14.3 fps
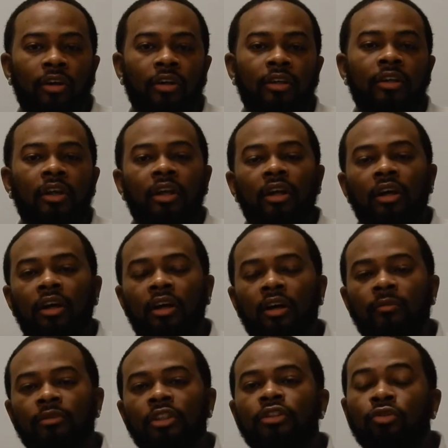and
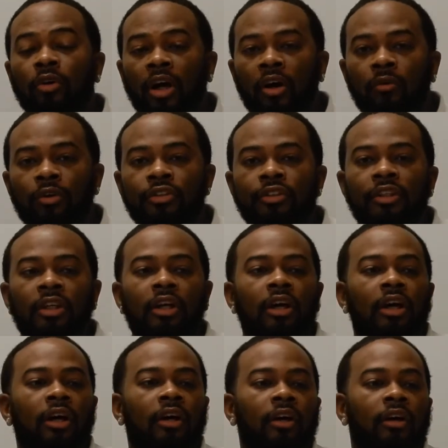to 2 hours,
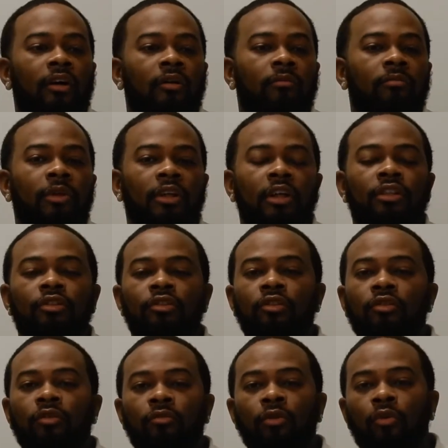because you
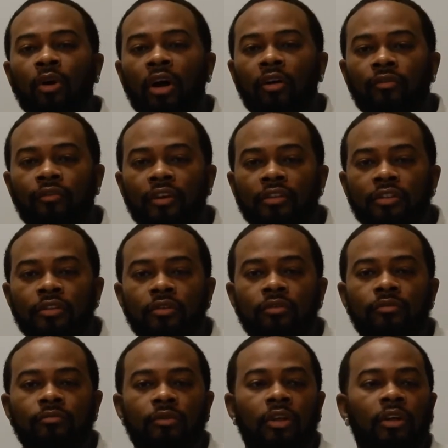do require a
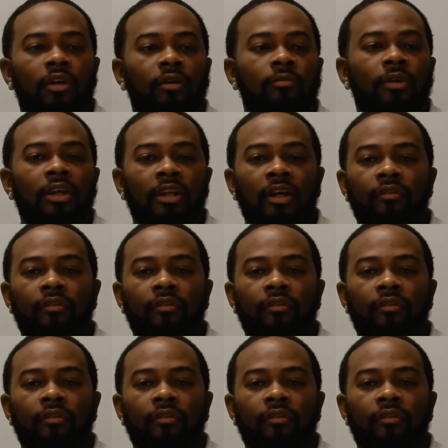physical in